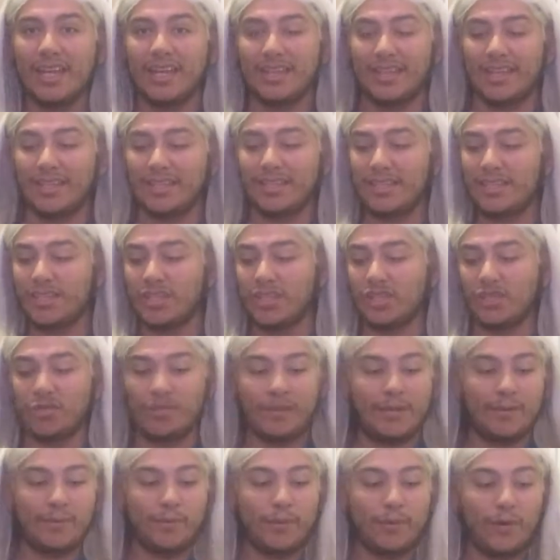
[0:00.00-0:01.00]
This is just
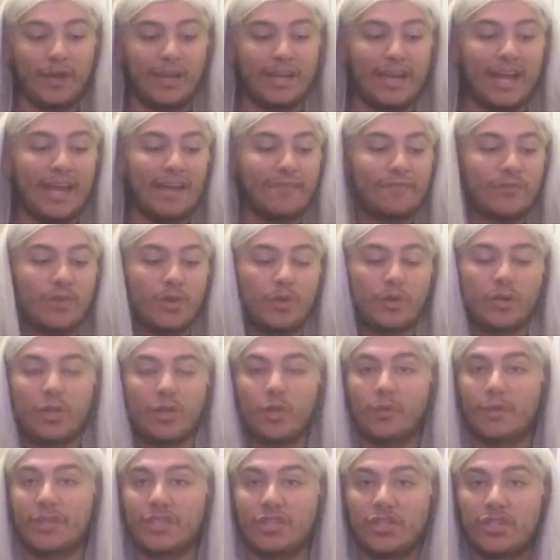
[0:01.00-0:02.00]
straight up gray, and I have no
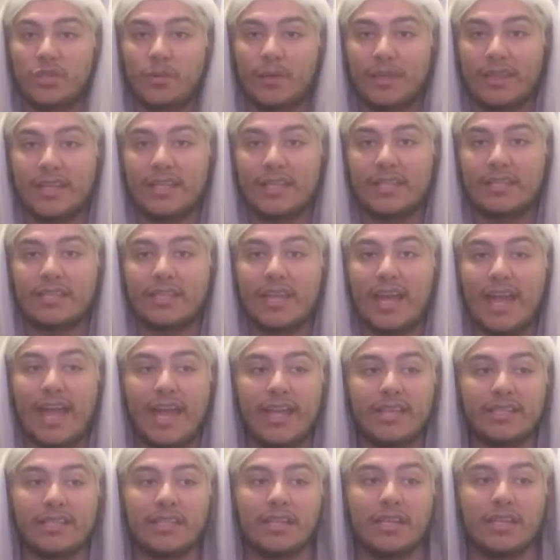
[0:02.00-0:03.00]
clue what to do with this.
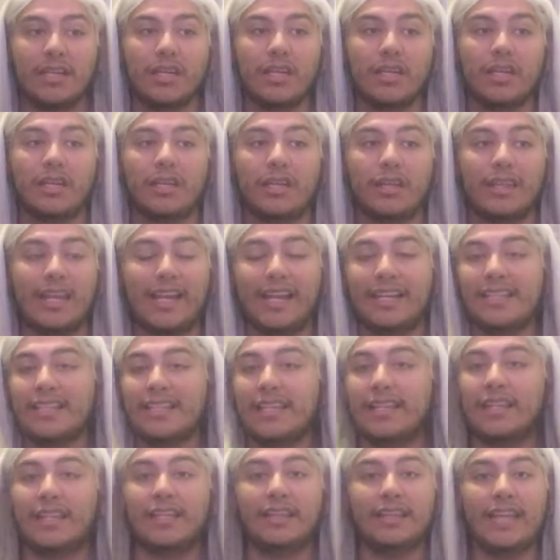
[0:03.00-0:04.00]
And like I
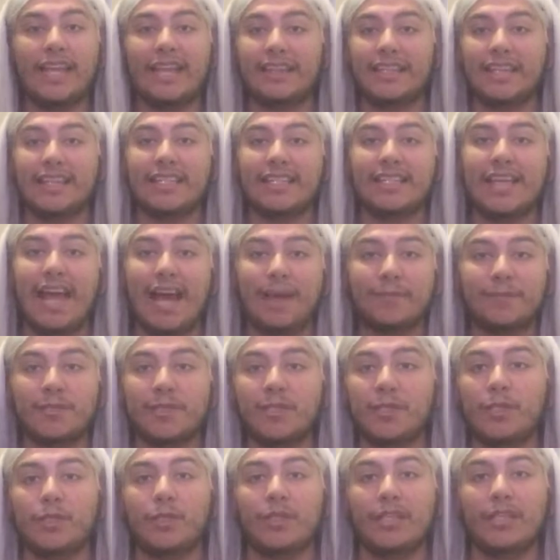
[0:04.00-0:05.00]
said, the length is
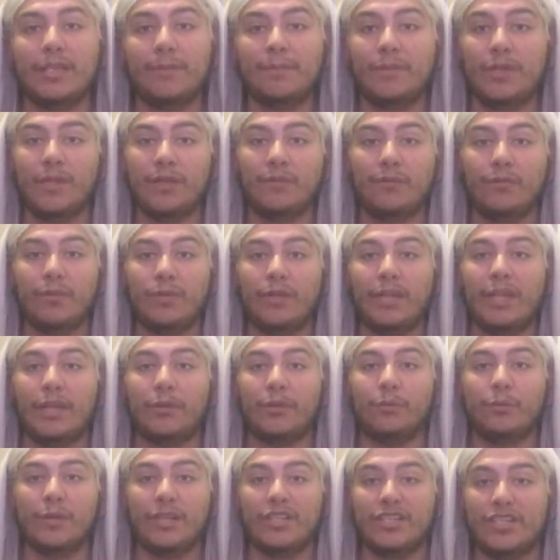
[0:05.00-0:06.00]
absolutely beautiful.
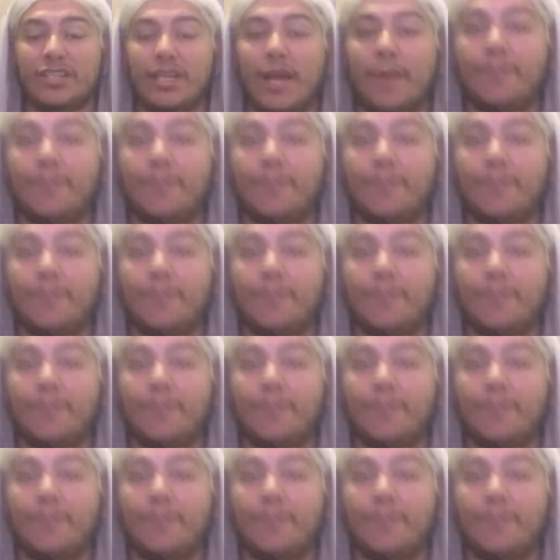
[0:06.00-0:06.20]
It reaches